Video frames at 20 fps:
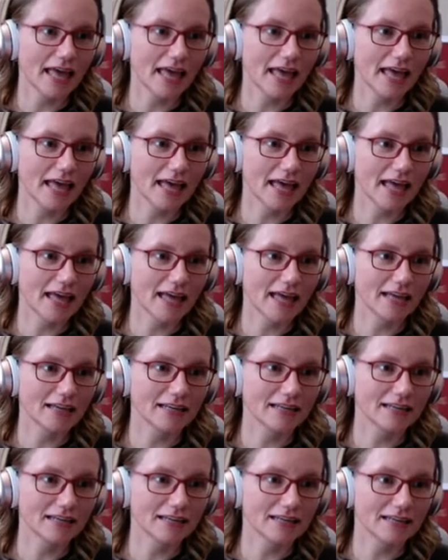
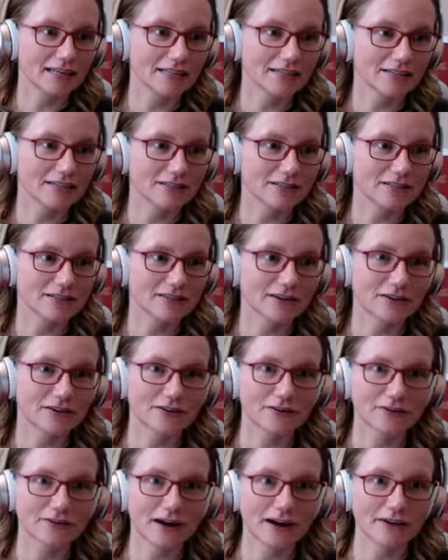And
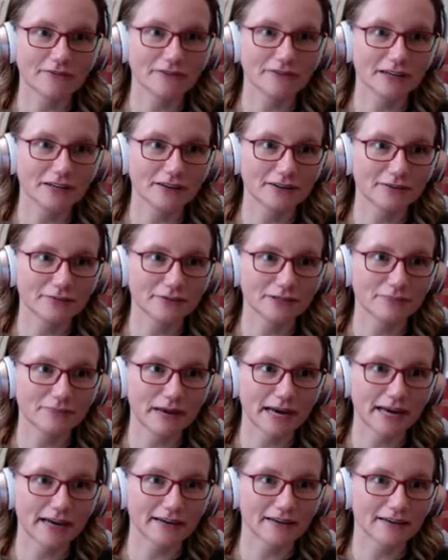so I figured it was
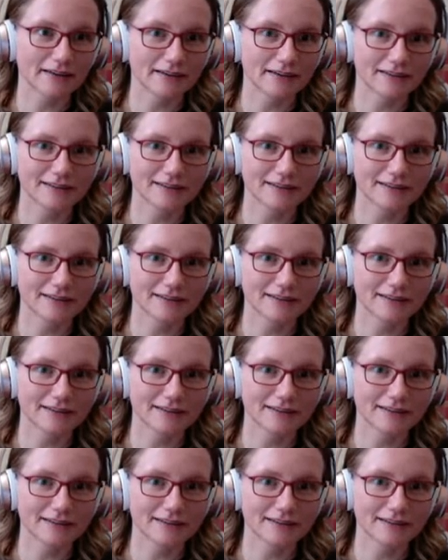back.